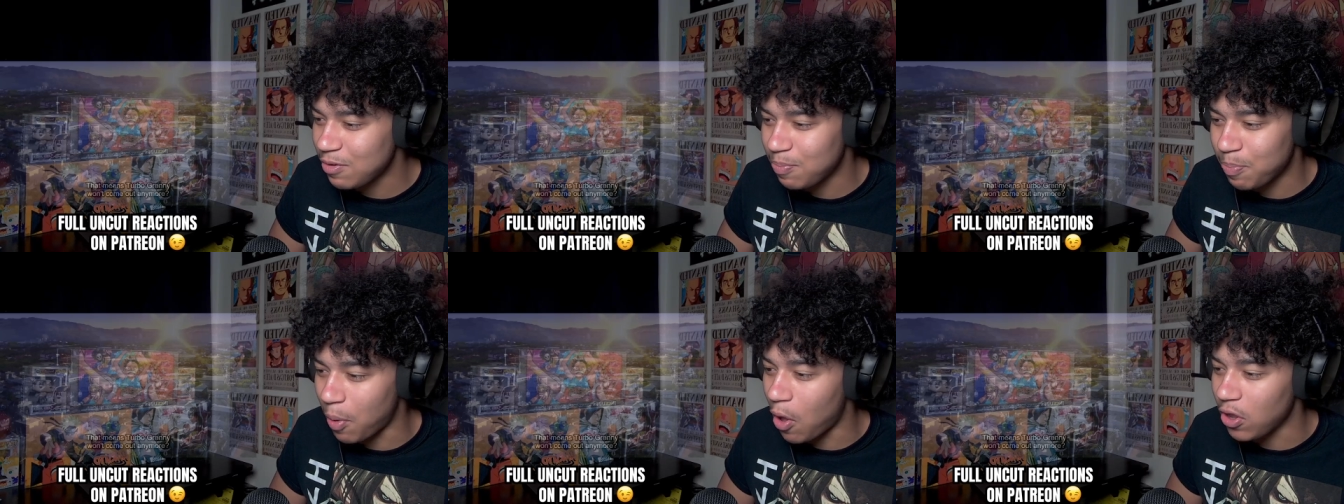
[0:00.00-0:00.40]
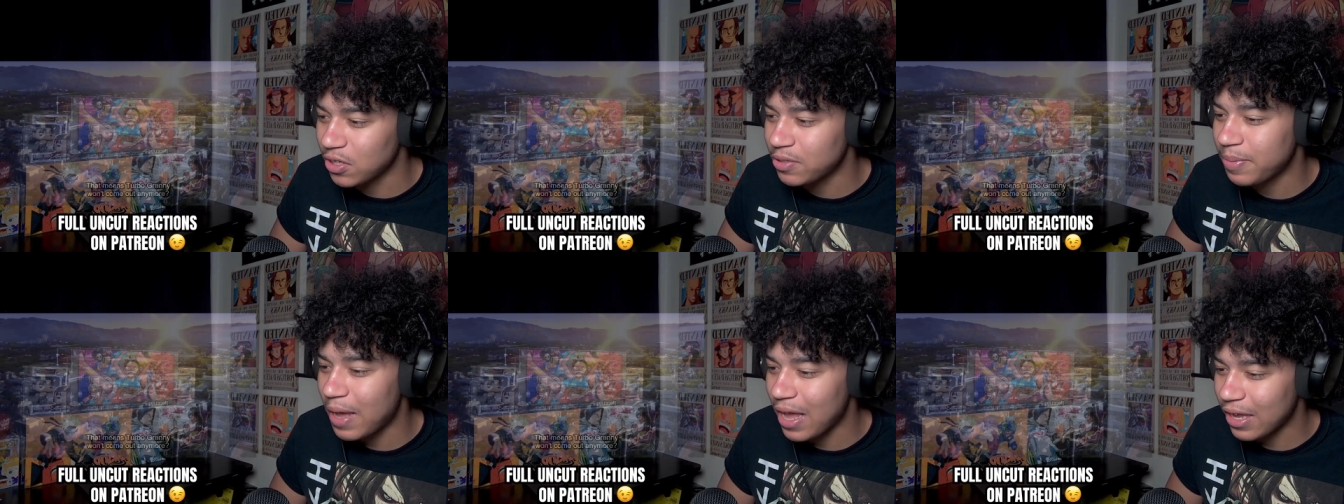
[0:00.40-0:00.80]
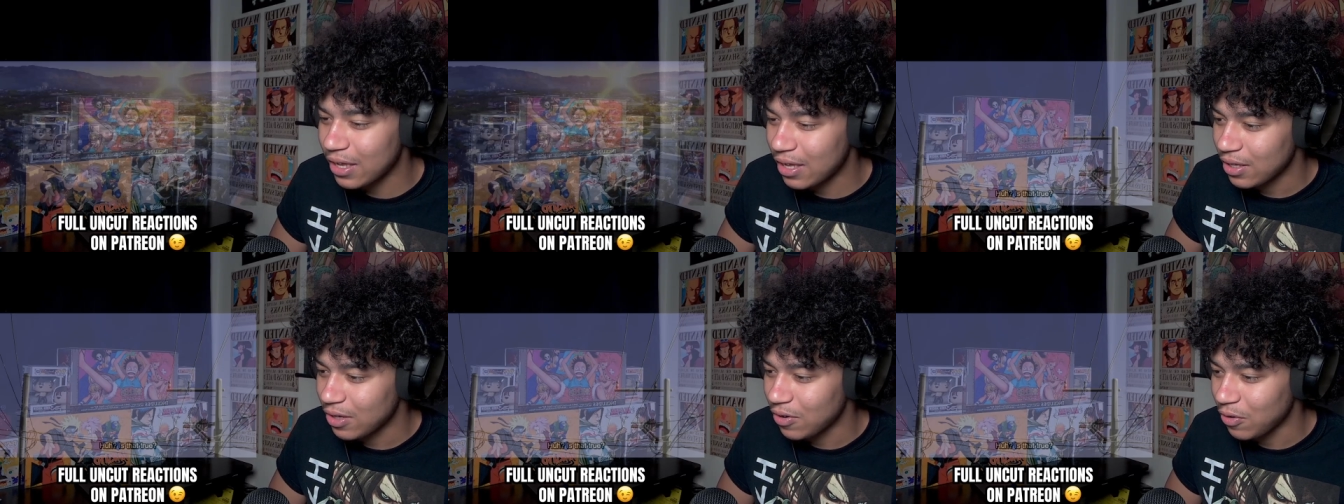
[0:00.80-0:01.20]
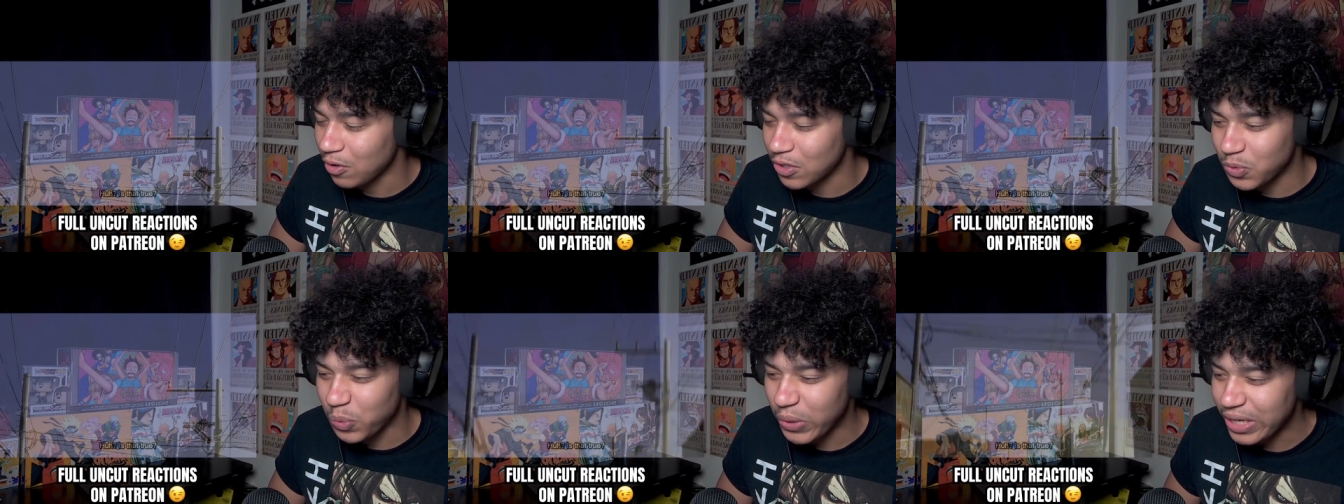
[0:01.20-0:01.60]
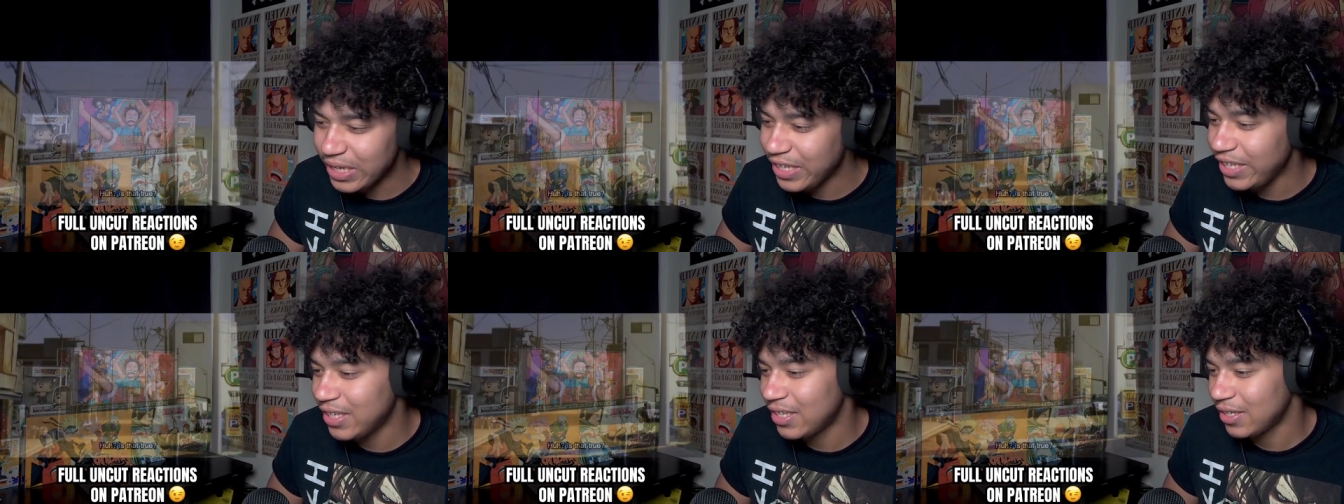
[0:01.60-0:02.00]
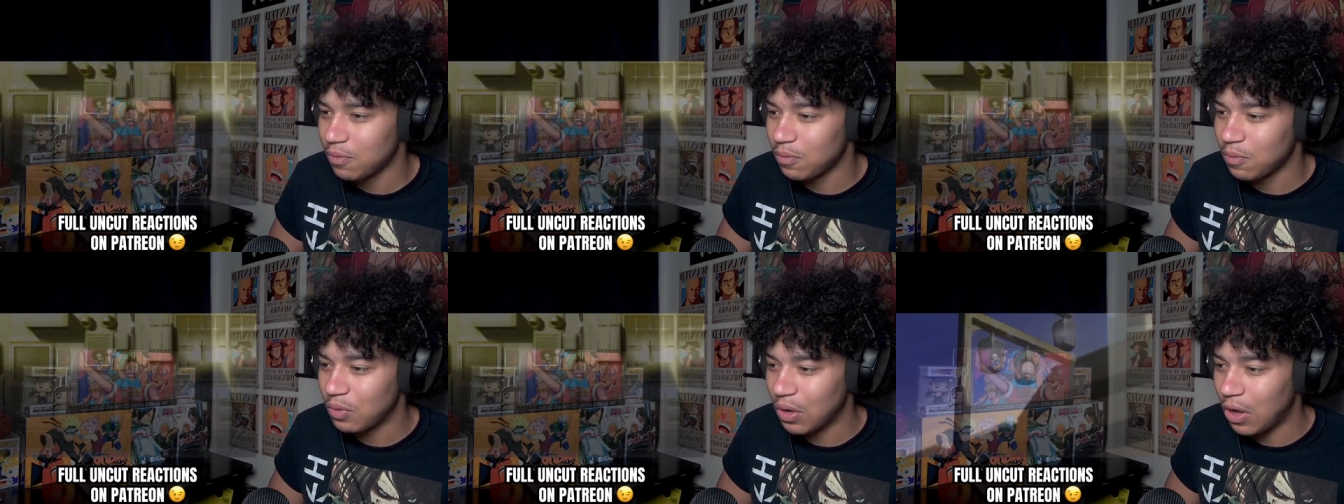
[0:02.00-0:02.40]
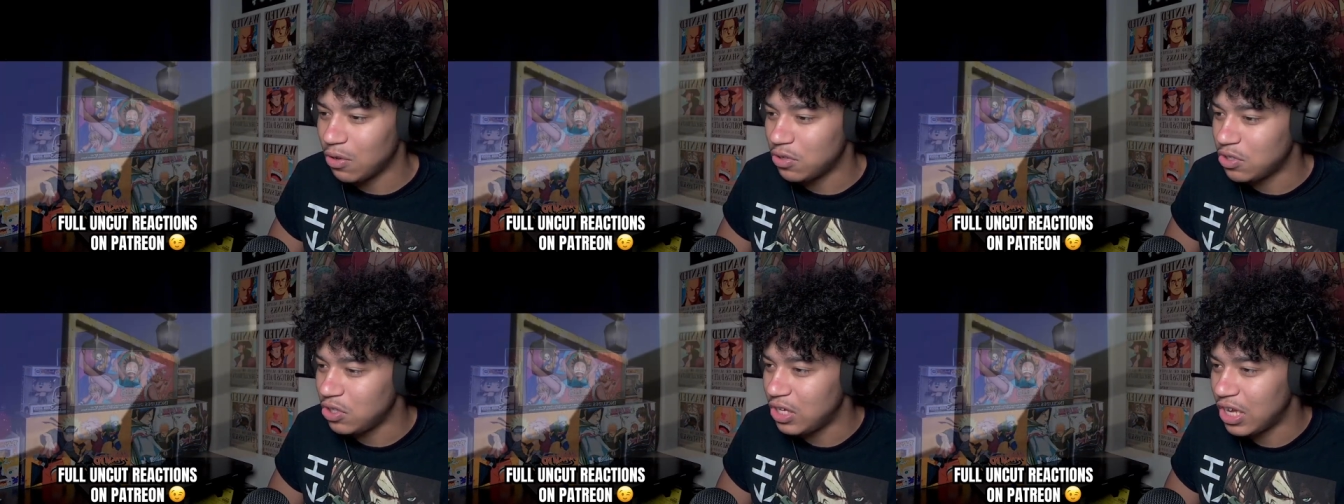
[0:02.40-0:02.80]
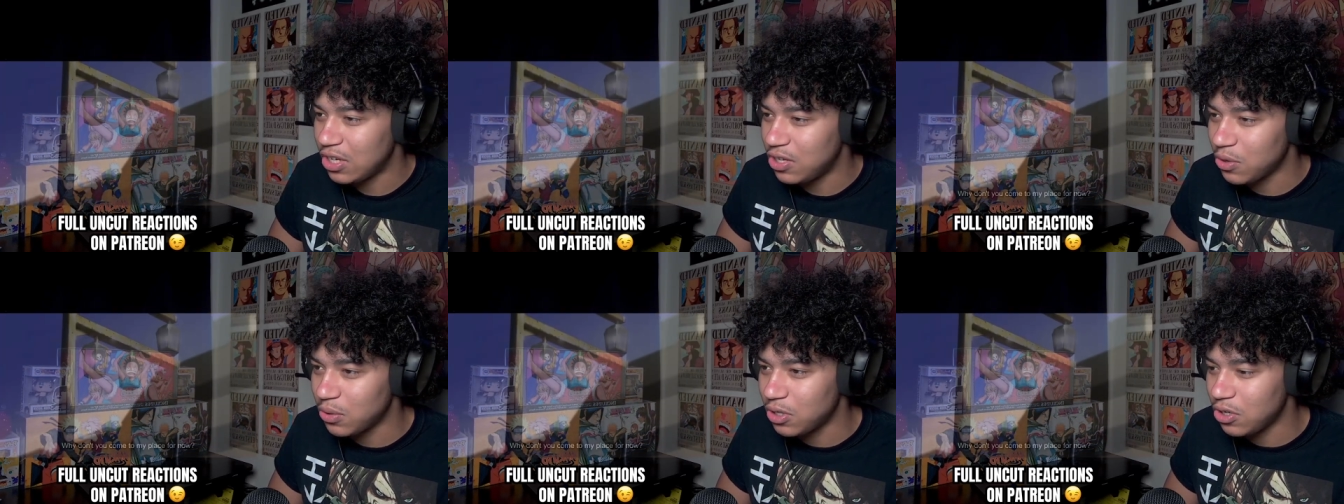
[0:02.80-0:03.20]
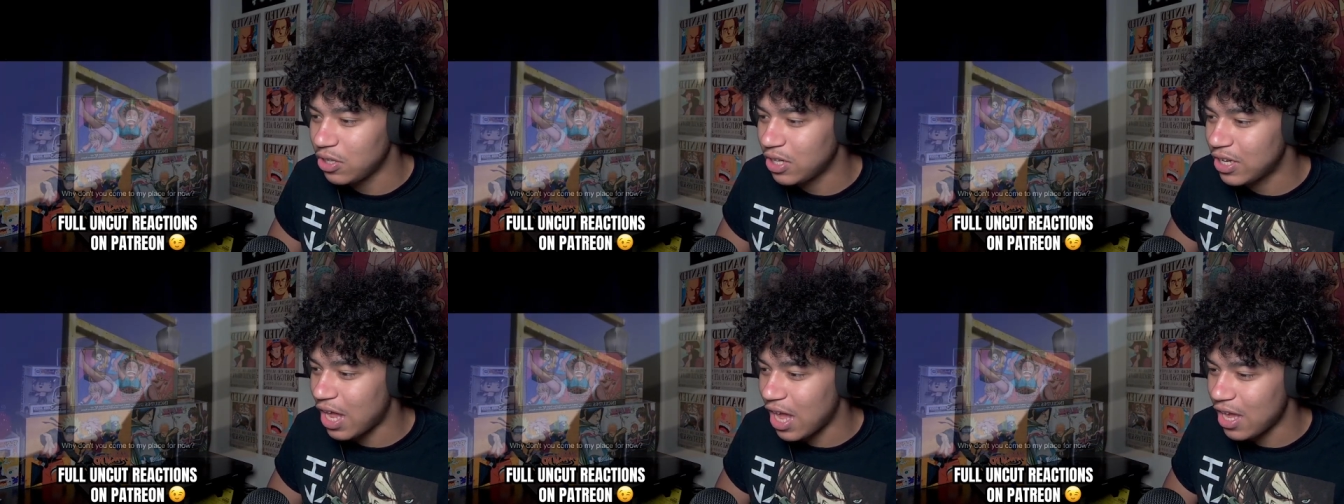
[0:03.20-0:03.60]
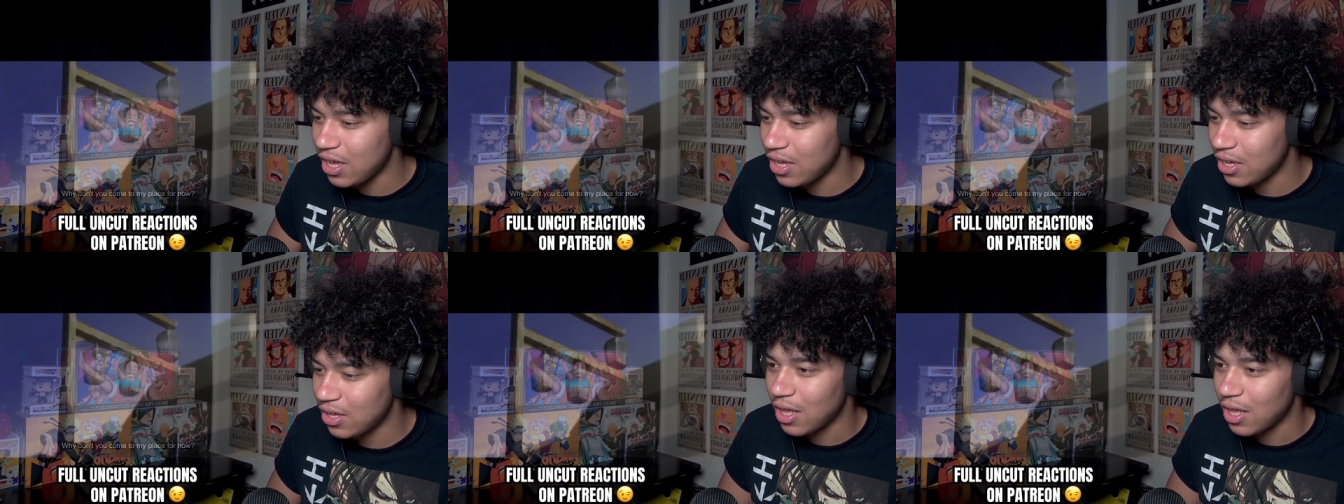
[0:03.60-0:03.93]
balls back? Or his weenie? Oh, so you can't do it during the day?